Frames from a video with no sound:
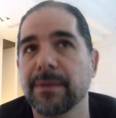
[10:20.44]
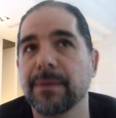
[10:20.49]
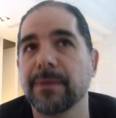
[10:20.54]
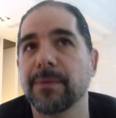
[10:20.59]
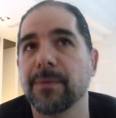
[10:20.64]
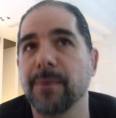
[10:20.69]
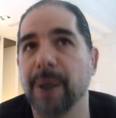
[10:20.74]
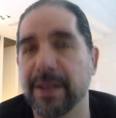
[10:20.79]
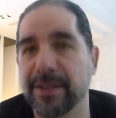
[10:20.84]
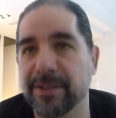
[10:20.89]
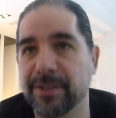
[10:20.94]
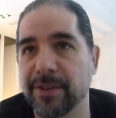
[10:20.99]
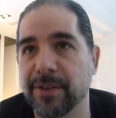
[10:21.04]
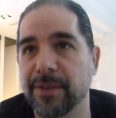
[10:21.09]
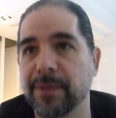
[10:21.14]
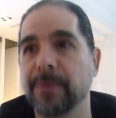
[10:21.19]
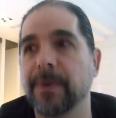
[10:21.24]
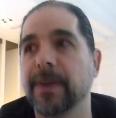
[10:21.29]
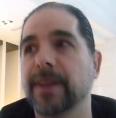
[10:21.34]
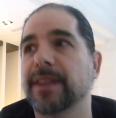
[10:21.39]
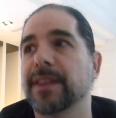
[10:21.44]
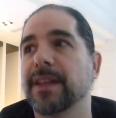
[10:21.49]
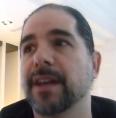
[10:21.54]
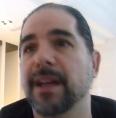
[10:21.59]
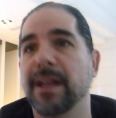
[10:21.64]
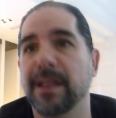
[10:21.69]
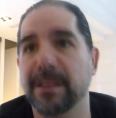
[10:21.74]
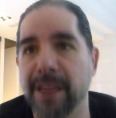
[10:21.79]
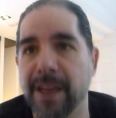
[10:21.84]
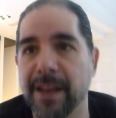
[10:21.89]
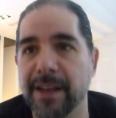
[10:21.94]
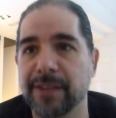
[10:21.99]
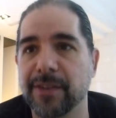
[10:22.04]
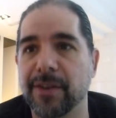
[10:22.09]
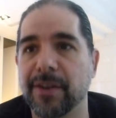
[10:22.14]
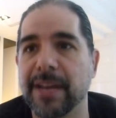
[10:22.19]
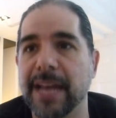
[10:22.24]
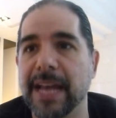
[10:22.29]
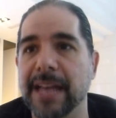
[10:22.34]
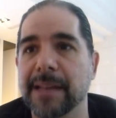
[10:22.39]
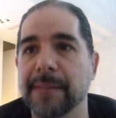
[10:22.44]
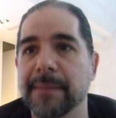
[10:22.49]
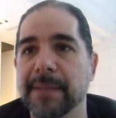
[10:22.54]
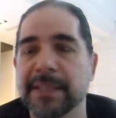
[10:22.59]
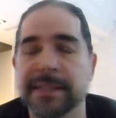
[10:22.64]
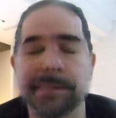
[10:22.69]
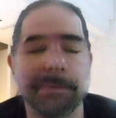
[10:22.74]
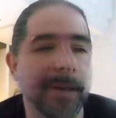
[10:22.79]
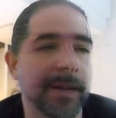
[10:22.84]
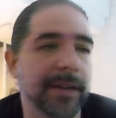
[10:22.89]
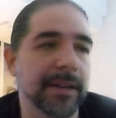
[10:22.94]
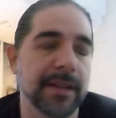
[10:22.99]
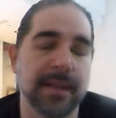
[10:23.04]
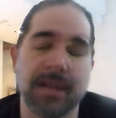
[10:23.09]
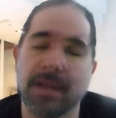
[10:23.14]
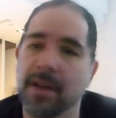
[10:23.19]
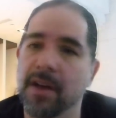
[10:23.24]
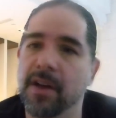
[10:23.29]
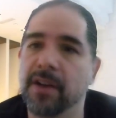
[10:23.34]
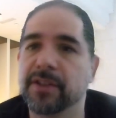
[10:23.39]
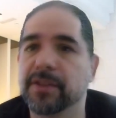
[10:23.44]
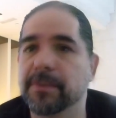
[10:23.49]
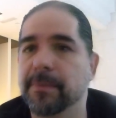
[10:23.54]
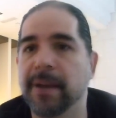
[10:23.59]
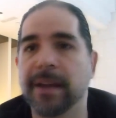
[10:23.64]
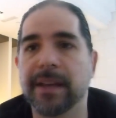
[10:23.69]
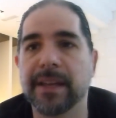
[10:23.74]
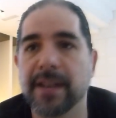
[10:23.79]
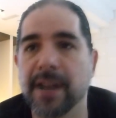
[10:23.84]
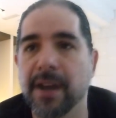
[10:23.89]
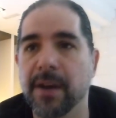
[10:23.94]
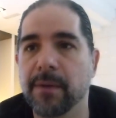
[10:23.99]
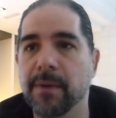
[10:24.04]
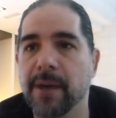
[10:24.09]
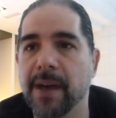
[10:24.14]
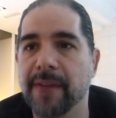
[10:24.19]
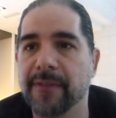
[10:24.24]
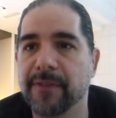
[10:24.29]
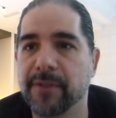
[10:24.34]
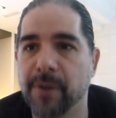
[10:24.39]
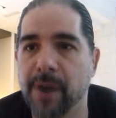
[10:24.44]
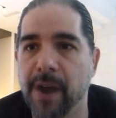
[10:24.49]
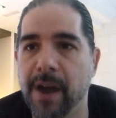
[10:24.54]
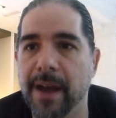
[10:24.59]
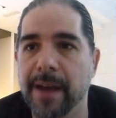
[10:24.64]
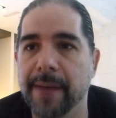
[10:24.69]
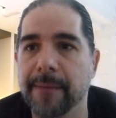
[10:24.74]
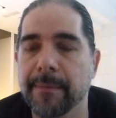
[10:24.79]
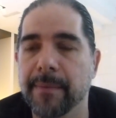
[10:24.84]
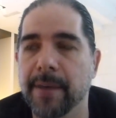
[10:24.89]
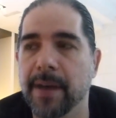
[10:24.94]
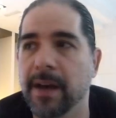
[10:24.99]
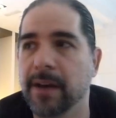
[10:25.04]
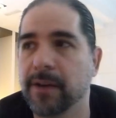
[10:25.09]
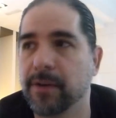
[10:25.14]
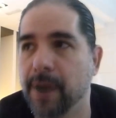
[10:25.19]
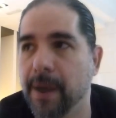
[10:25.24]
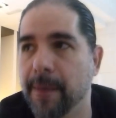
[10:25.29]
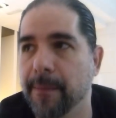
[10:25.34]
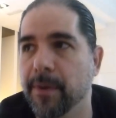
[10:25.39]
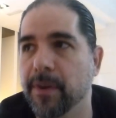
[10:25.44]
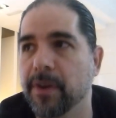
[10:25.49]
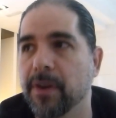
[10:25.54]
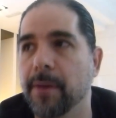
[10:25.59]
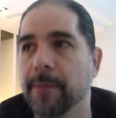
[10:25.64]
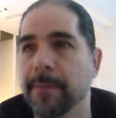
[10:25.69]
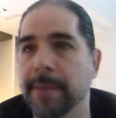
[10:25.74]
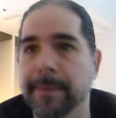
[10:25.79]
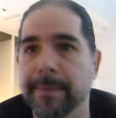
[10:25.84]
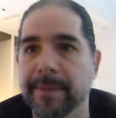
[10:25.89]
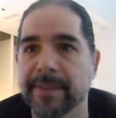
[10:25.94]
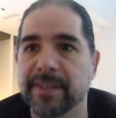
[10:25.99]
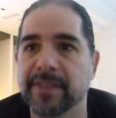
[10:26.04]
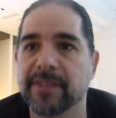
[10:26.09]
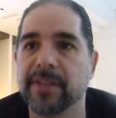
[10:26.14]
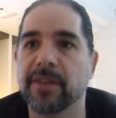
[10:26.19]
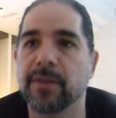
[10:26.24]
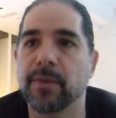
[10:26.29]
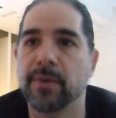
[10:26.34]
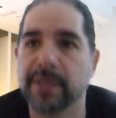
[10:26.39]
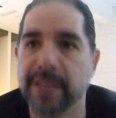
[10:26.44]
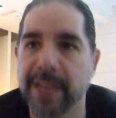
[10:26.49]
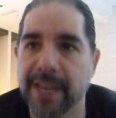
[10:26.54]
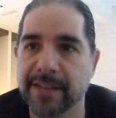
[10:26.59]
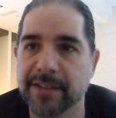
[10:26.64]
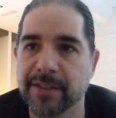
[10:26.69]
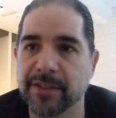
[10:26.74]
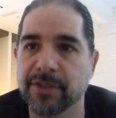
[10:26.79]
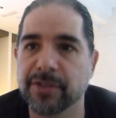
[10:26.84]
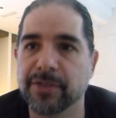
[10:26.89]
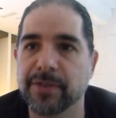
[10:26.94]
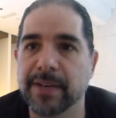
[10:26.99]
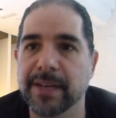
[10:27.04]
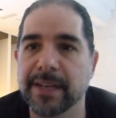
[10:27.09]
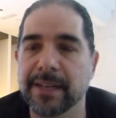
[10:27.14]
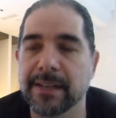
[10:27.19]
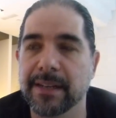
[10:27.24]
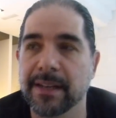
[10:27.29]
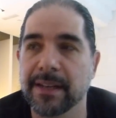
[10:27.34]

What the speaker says: Western with a lot of dark elements, but also I have a crime book called Mean Business on North Ganson Street.